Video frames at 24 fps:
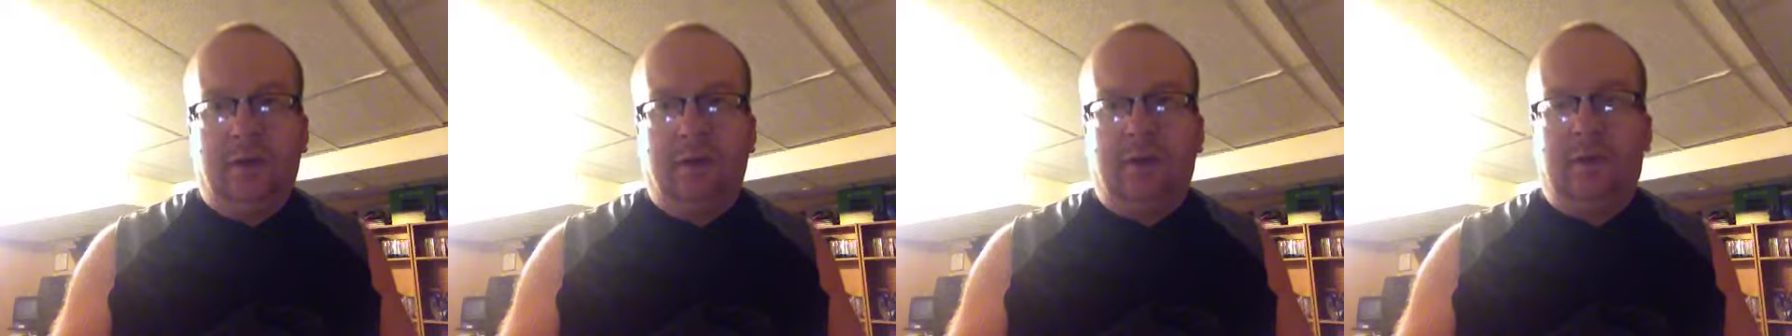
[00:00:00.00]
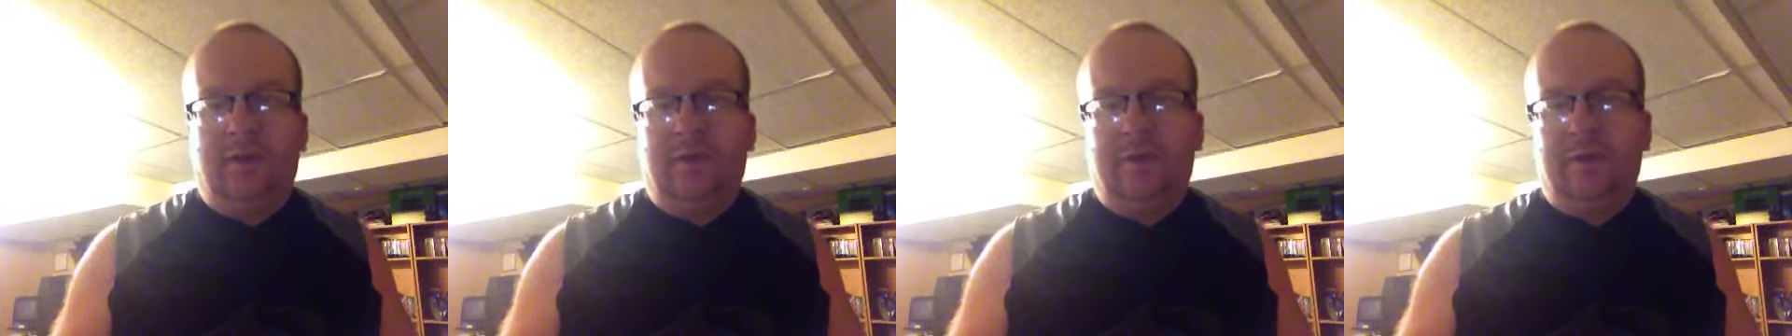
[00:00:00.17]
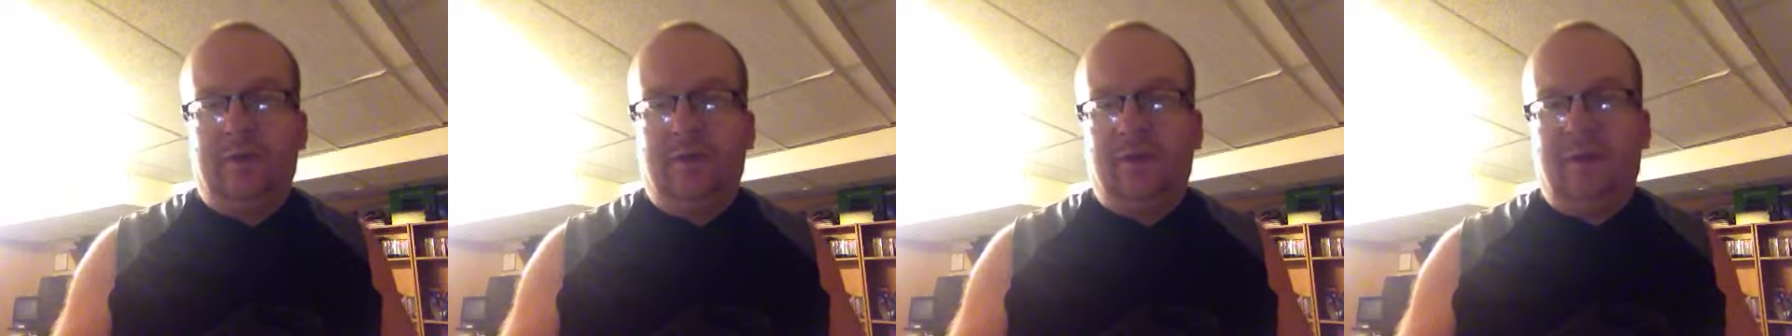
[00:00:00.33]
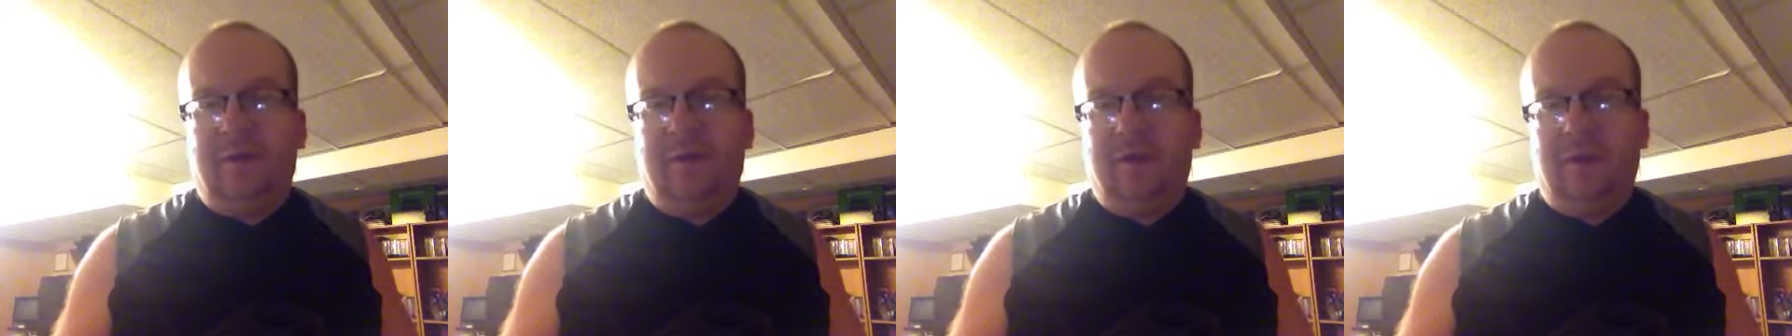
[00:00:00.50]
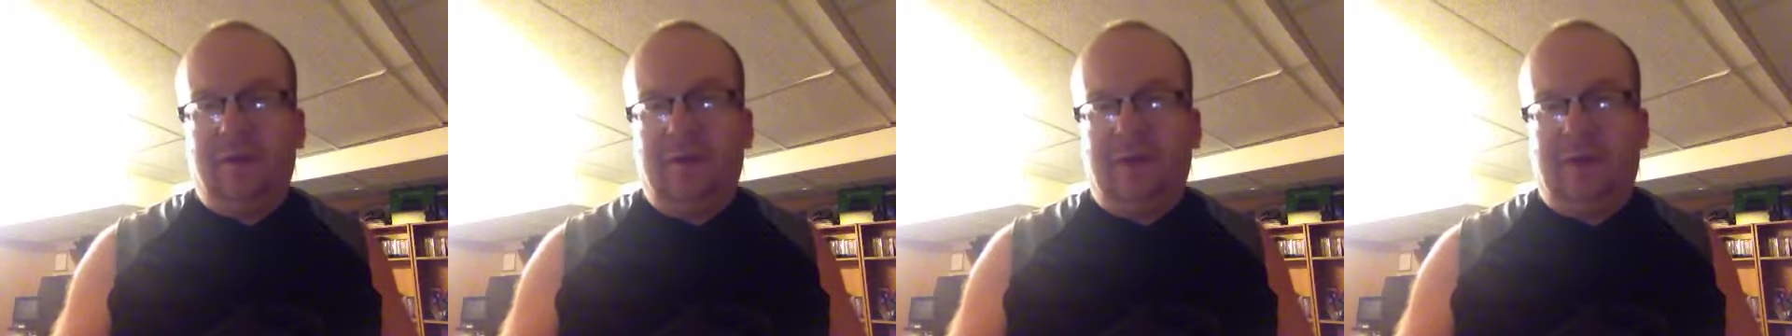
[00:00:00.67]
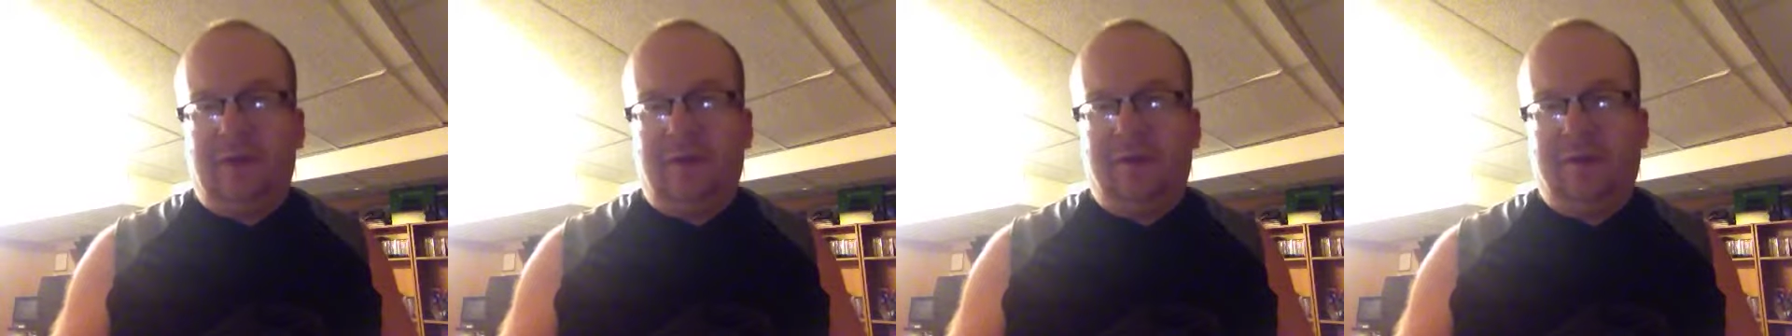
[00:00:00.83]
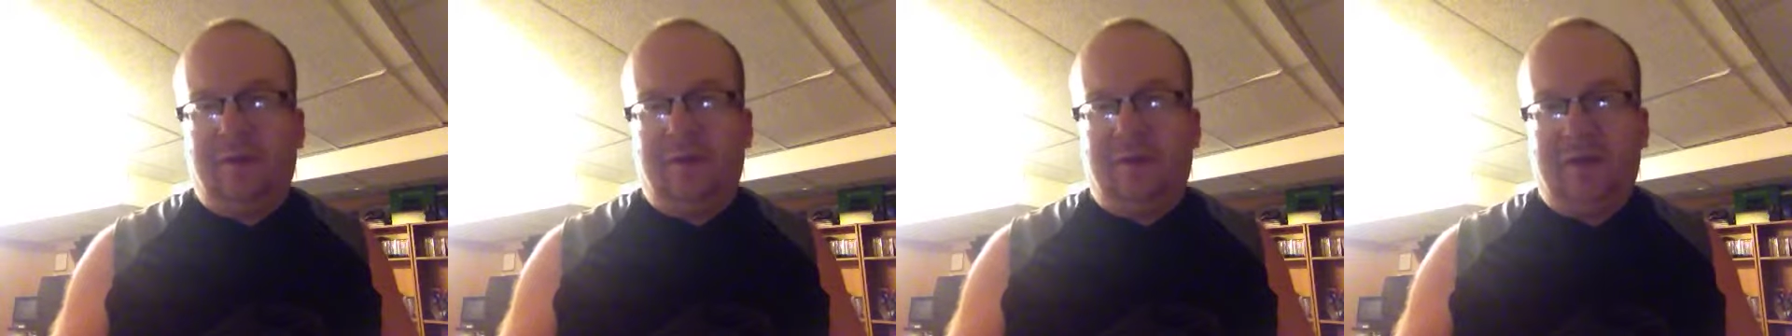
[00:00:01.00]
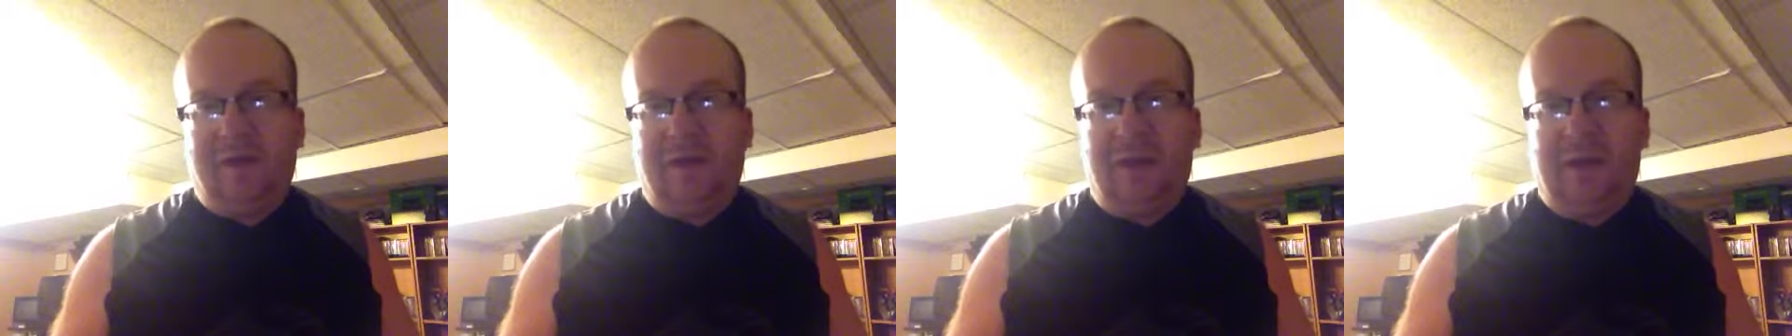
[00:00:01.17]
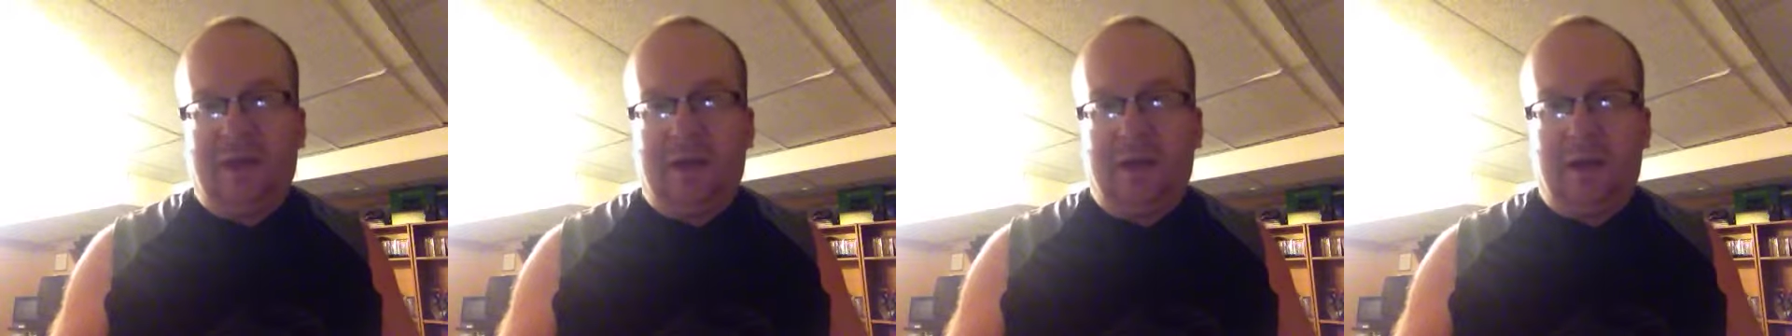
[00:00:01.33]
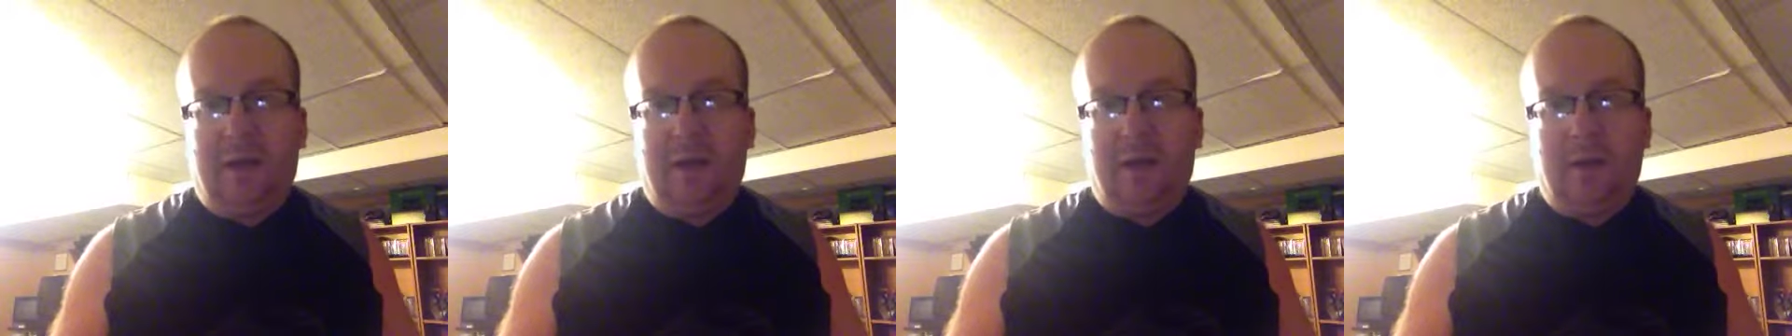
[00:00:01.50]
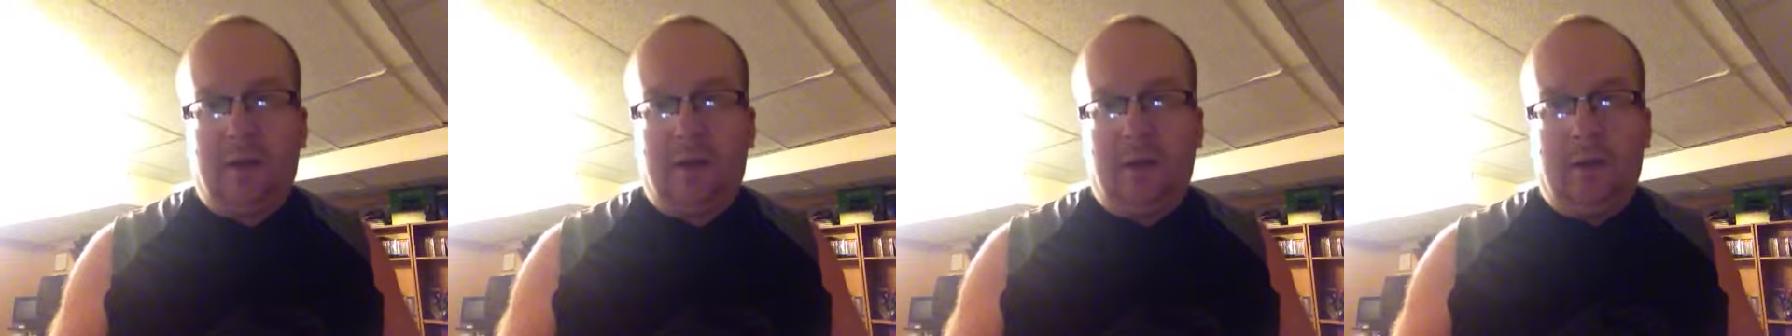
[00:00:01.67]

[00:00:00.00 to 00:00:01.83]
the three Q and A's that they had.